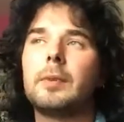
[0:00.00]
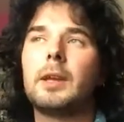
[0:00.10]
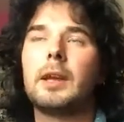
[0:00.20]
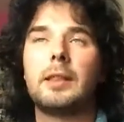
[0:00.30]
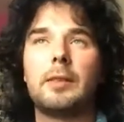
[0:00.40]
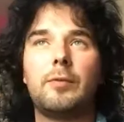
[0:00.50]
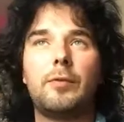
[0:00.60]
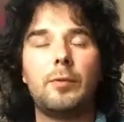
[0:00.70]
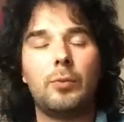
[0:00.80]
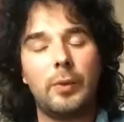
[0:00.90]
and
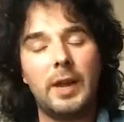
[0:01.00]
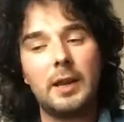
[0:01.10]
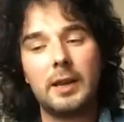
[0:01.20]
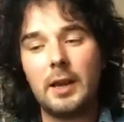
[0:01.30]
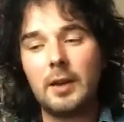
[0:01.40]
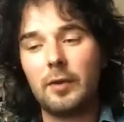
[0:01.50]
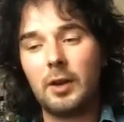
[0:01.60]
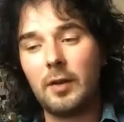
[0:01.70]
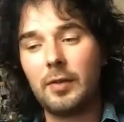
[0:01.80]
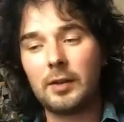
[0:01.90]
weirdly enough, a
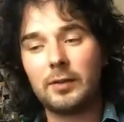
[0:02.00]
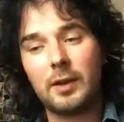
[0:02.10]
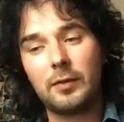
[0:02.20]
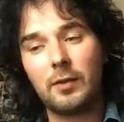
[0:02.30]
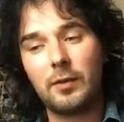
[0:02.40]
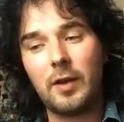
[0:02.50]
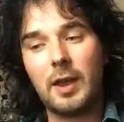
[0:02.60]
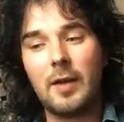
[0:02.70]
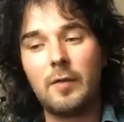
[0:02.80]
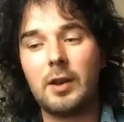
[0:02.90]
lot of that stuff is very
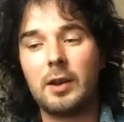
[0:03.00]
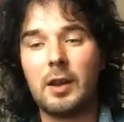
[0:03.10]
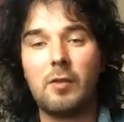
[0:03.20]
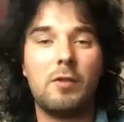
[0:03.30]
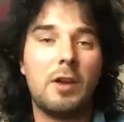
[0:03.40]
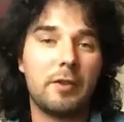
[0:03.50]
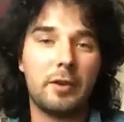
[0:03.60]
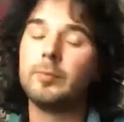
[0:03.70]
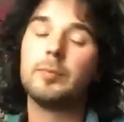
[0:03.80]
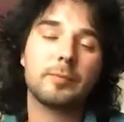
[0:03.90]
evident in Riven
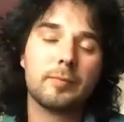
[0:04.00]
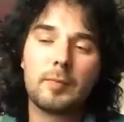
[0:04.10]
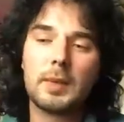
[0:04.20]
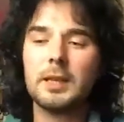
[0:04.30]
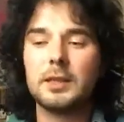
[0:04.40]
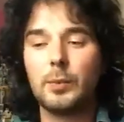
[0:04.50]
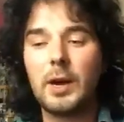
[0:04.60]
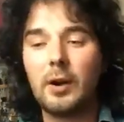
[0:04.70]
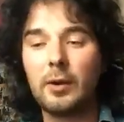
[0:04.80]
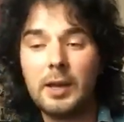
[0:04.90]
as
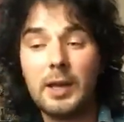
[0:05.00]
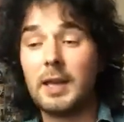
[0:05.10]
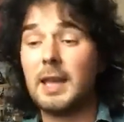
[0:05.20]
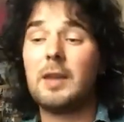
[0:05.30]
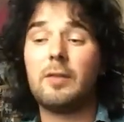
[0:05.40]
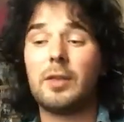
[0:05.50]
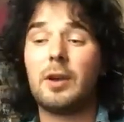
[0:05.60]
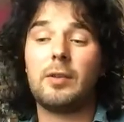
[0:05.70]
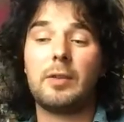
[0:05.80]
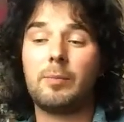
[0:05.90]
well, even
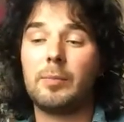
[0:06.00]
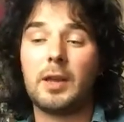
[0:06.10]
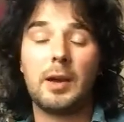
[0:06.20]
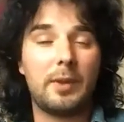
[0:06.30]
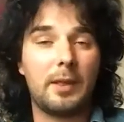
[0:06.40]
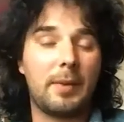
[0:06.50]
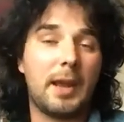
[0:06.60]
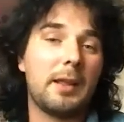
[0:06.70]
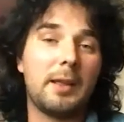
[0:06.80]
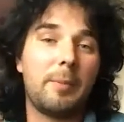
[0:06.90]
though the company that
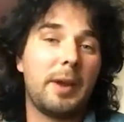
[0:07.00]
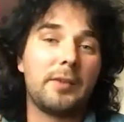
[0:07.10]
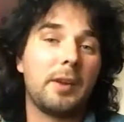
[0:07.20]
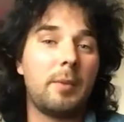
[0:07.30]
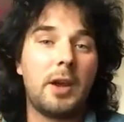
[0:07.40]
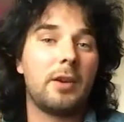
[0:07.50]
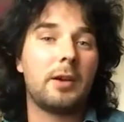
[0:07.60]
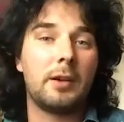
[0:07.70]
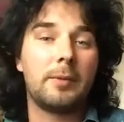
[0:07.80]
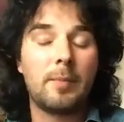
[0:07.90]
made it, they were based in
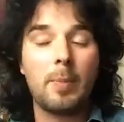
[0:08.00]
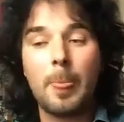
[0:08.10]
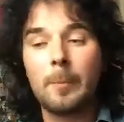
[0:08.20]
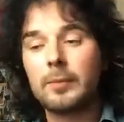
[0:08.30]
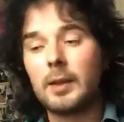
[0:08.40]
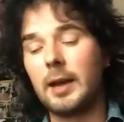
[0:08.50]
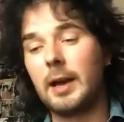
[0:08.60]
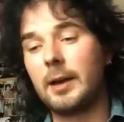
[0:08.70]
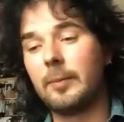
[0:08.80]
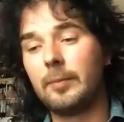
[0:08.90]
America.
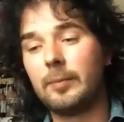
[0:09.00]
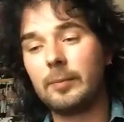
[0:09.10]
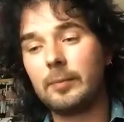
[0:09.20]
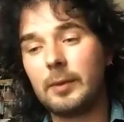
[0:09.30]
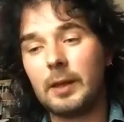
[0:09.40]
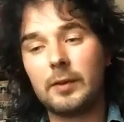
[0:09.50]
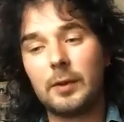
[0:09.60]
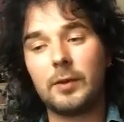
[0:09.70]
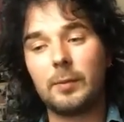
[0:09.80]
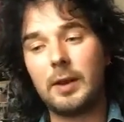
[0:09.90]
There
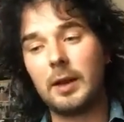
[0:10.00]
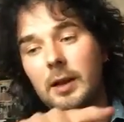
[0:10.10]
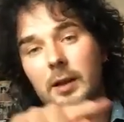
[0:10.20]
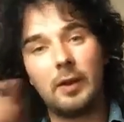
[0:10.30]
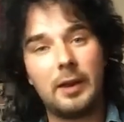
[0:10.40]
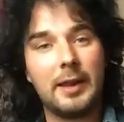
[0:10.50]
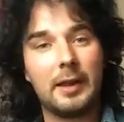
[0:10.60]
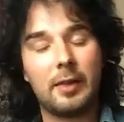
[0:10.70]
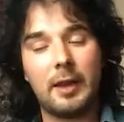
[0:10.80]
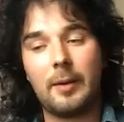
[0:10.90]
seems to be a kind of a
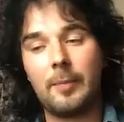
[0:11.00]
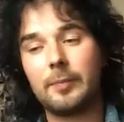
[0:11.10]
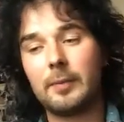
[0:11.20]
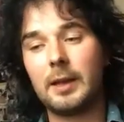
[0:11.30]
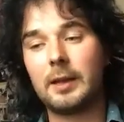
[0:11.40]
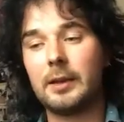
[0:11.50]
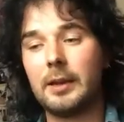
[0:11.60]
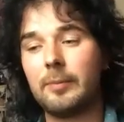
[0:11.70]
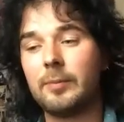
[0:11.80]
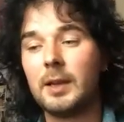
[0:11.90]
link there. And
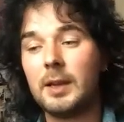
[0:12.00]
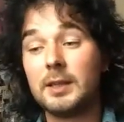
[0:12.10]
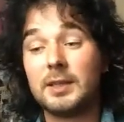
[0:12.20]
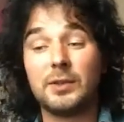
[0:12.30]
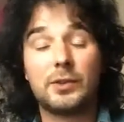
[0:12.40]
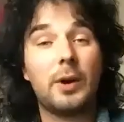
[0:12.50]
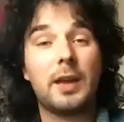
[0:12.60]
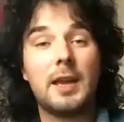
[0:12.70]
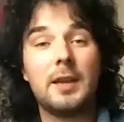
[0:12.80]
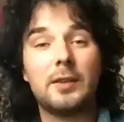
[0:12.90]
so it's quite
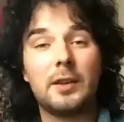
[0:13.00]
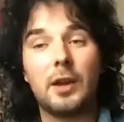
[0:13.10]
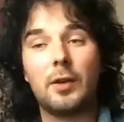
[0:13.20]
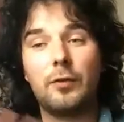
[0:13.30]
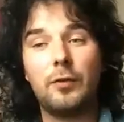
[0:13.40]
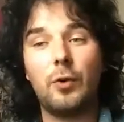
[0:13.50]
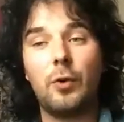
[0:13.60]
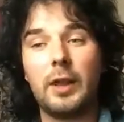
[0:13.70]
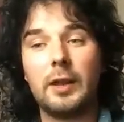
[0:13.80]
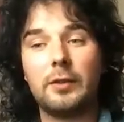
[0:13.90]
easy to kind of
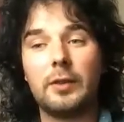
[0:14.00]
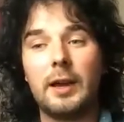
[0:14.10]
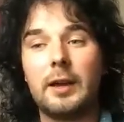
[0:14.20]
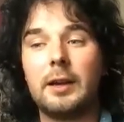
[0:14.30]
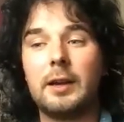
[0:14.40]
fall into that